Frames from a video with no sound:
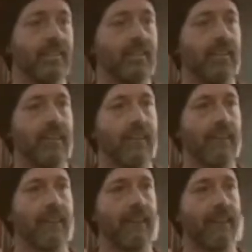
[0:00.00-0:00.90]

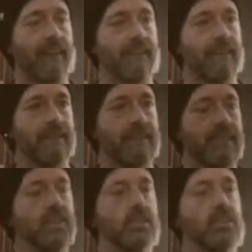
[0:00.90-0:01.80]
Yeah, I mean, I, I
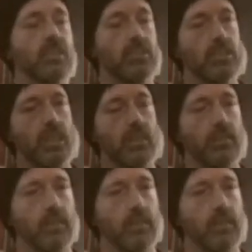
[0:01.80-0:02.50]
just it just goes to show